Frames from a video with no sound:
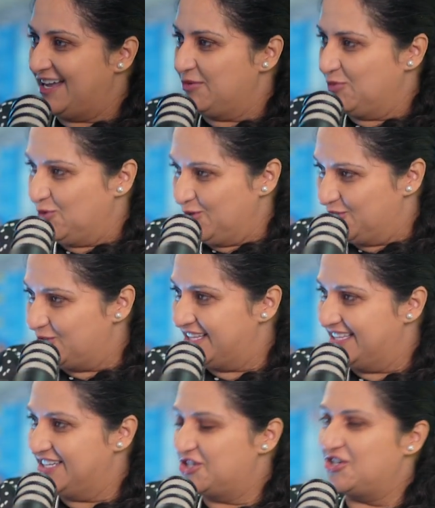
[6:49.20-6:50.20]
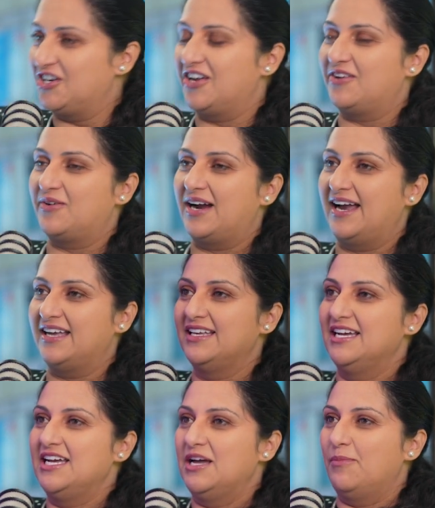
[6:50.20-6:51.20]
are more traditional, right?
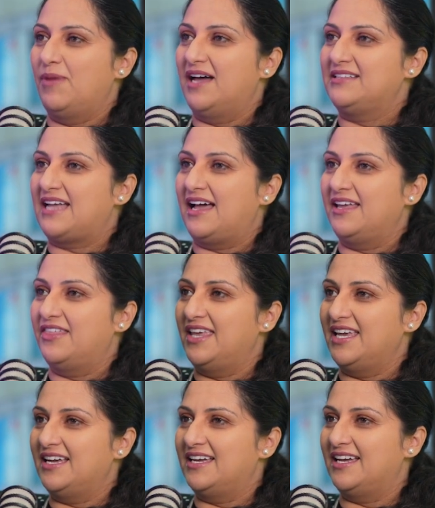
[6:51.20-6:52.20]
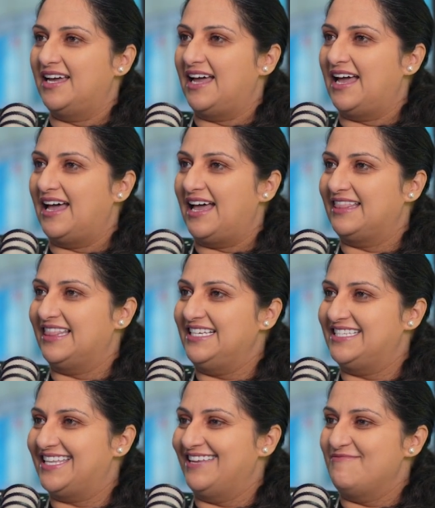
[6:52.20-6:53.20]
But I think, at
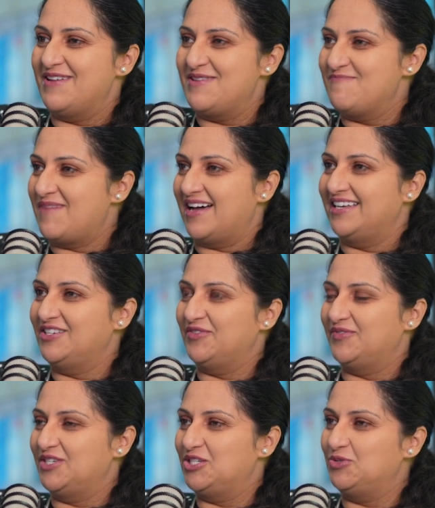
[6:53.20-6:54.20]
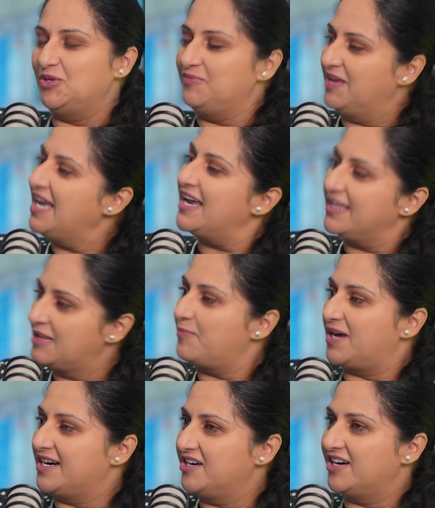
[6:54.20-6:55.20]
least in my university, we make it a
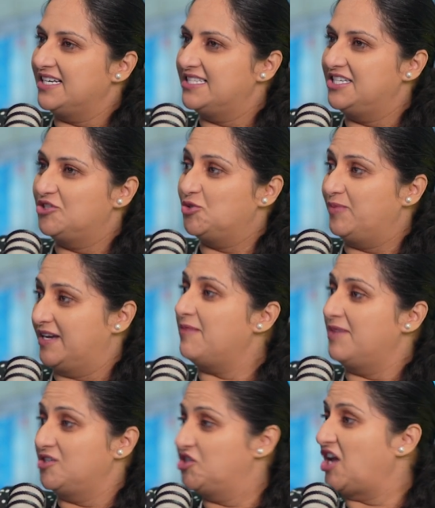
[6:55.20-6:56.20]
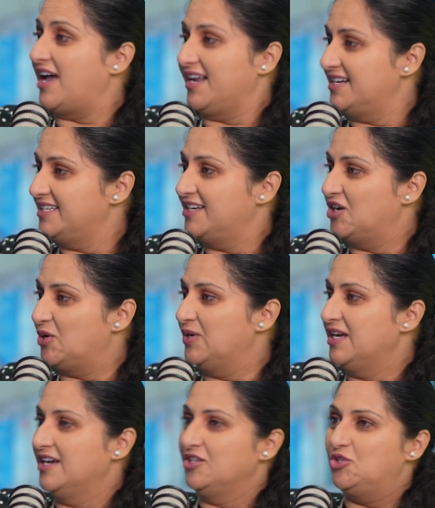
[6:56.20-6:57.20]
priority to become agile, you know,
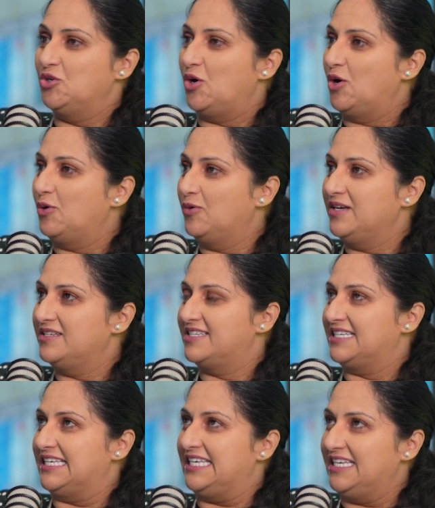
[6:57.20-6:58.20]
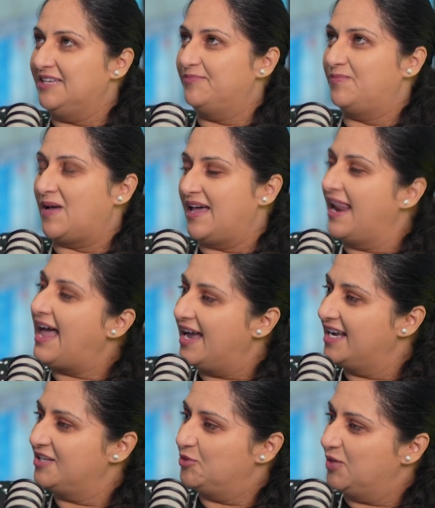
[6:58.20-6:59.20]
to always keep
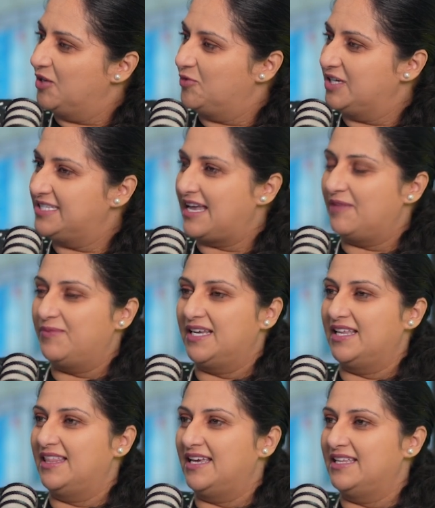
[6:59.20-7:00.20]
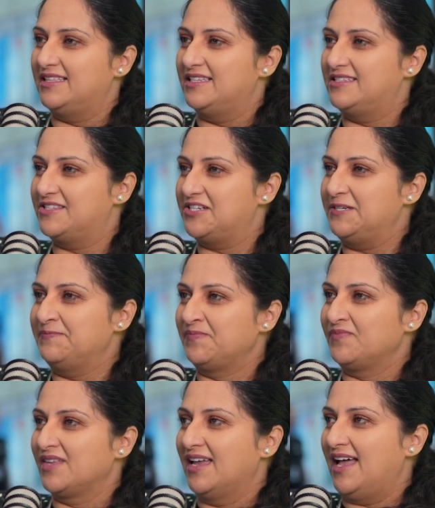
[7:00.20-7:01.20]
aligned with what's happening in the industry.
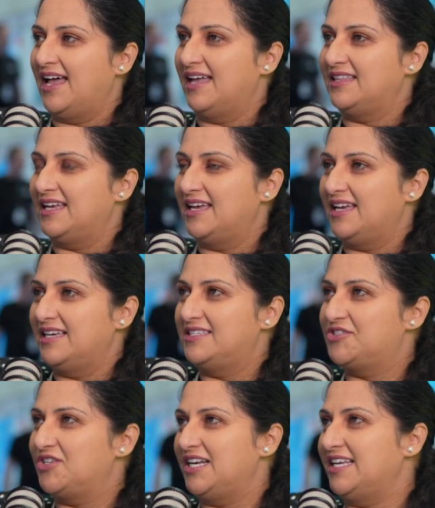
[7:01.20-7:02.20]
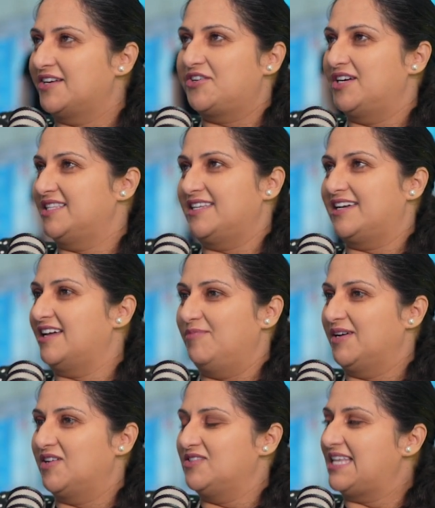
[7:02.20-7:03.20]
And it's really critical
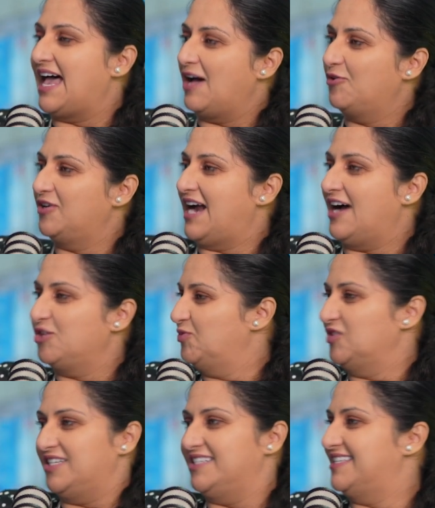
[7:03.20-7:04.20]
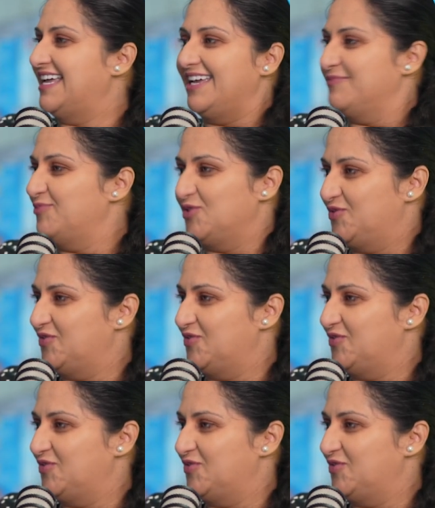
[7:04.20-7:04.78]
because our output is the input